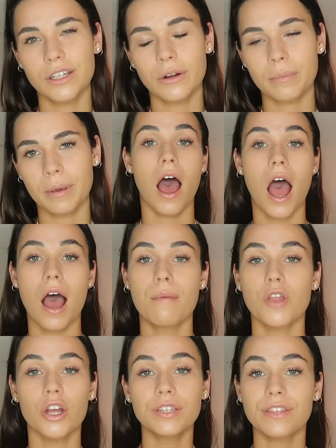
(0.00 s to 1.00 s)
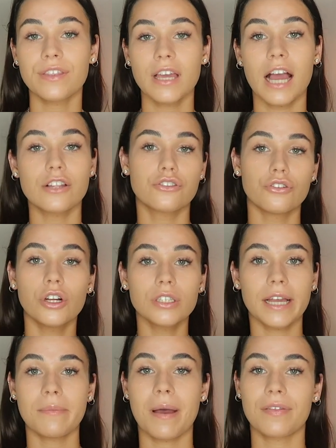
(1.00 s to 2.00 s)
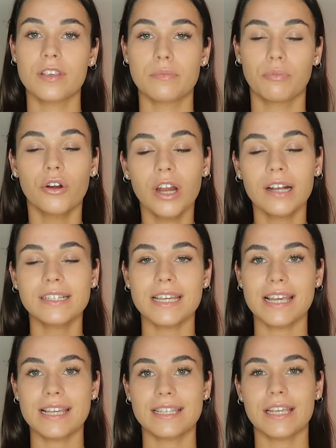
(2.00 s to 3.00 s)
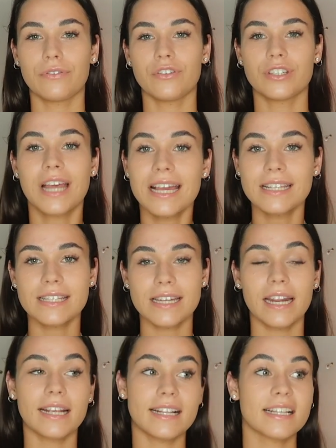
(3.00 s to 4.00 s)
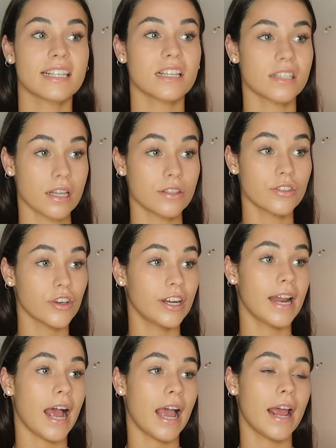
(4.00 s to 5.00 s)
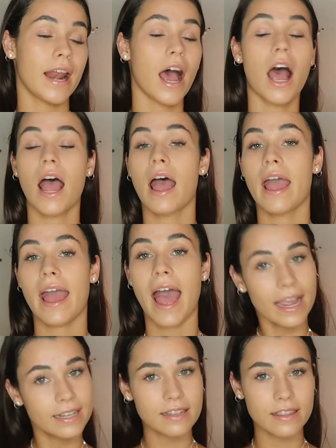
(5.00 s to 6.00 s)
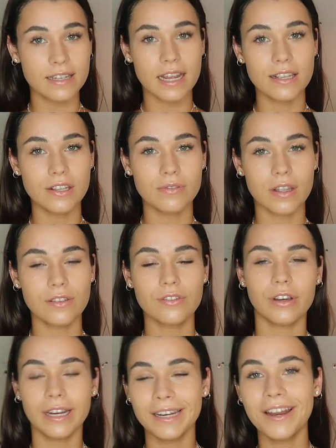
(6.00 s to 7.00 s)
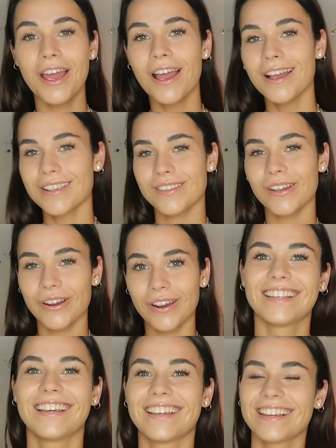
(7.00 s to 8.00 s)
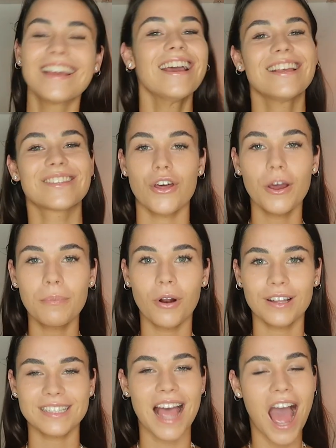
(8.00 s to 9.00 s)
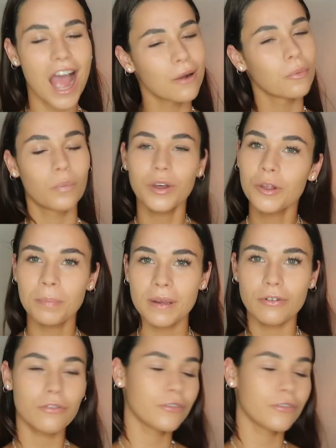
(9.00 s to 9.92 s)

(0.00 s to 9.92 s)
You know what I mean? Um, the only thing I do not like about this product is if you taste it, it tastes like sunscreen and I hate the taste of sunscreen. So the third product I will be